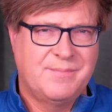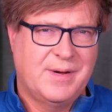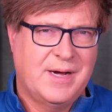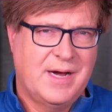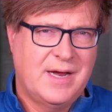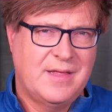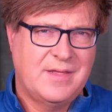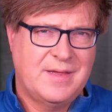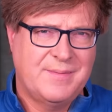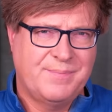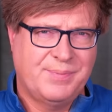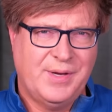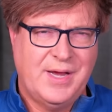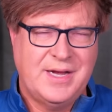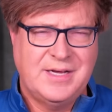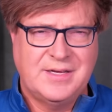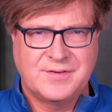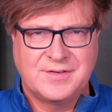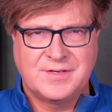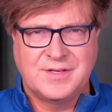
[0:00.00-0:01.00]
by the
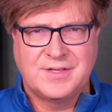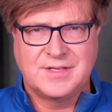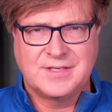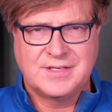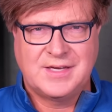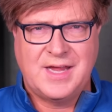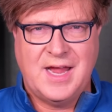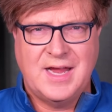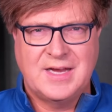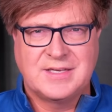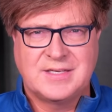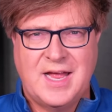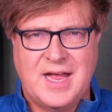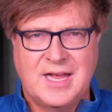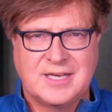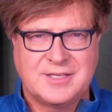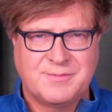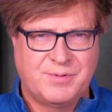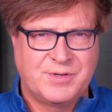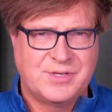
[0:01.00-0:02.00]
plaintiffs in this case
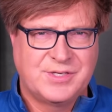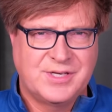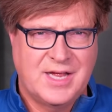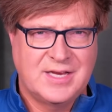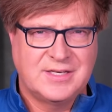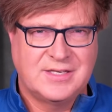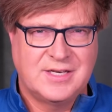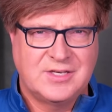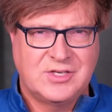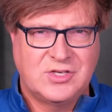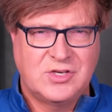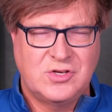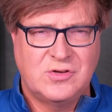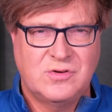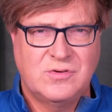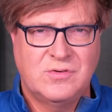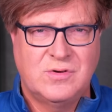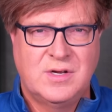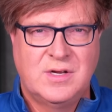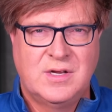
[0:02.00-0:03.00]
as presented
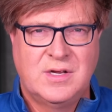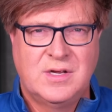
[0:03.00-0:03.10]
to